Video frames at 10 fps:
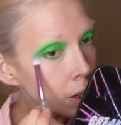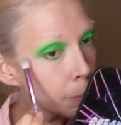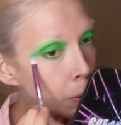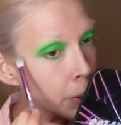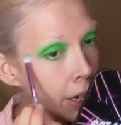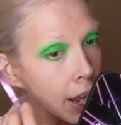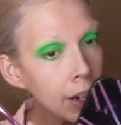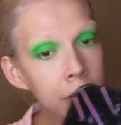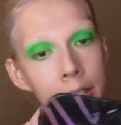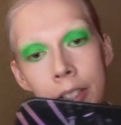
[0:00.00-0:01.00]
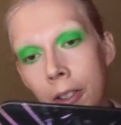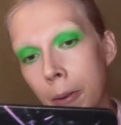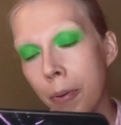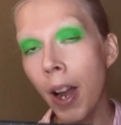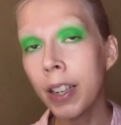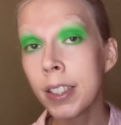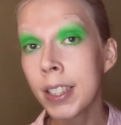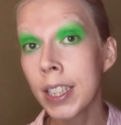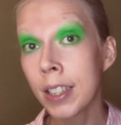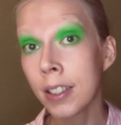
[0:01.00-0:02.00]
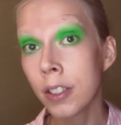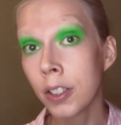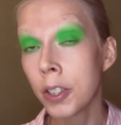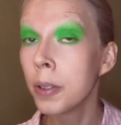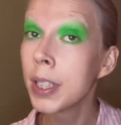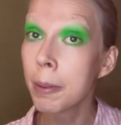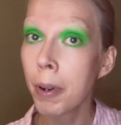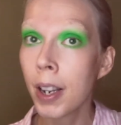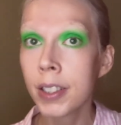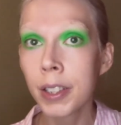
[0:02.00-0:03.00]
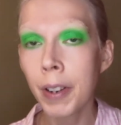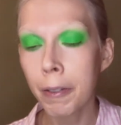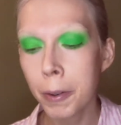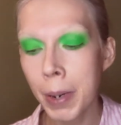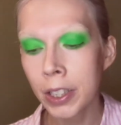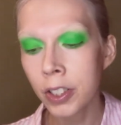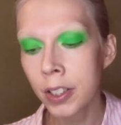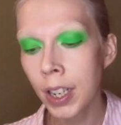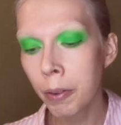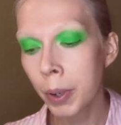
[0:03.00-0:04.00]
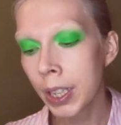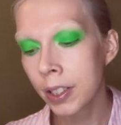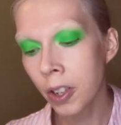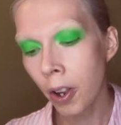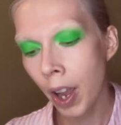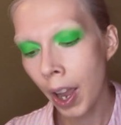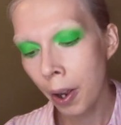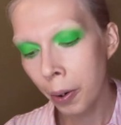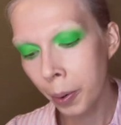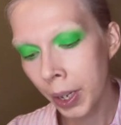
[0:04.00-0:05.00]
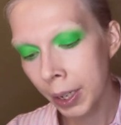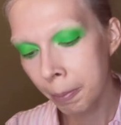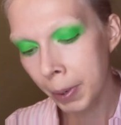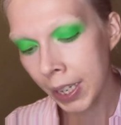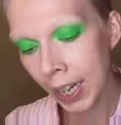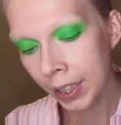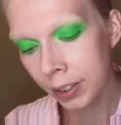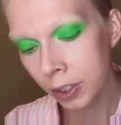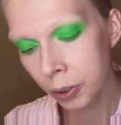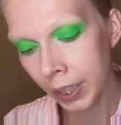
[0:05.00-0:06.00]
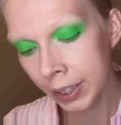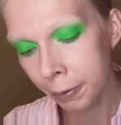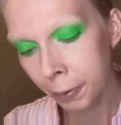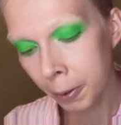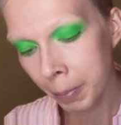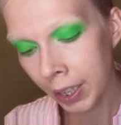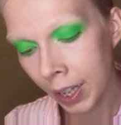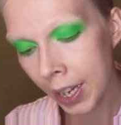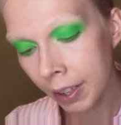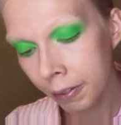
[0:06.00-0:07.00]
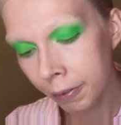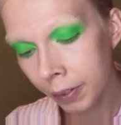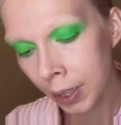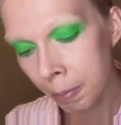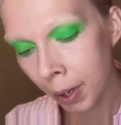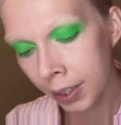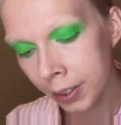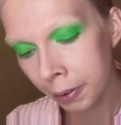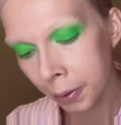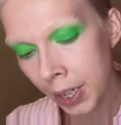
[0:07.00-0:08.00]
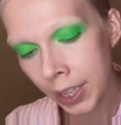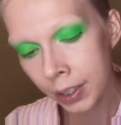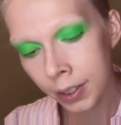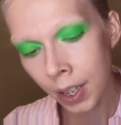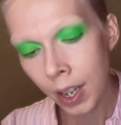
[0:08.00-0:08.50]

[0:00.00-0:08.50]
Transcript: But when I actually started practicing using positive affirmations, I really saw how it began to transform my life in positive ways.